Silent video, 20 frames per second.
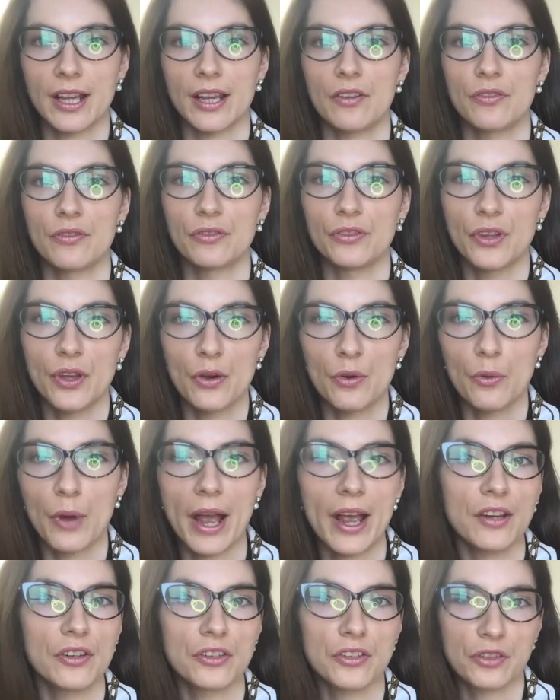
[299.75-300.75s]
if no
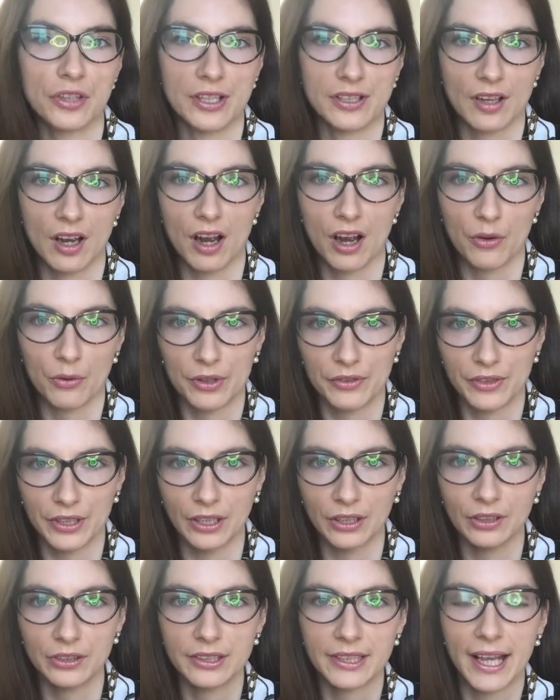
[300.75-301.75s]
entries are
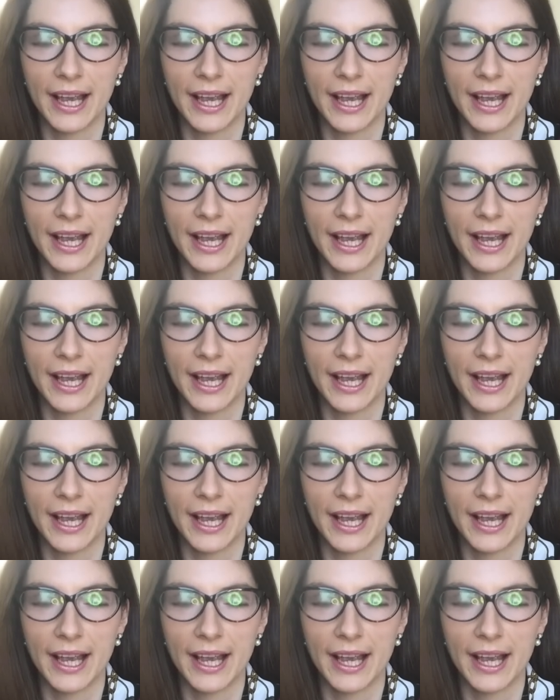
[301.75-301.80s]
revealed,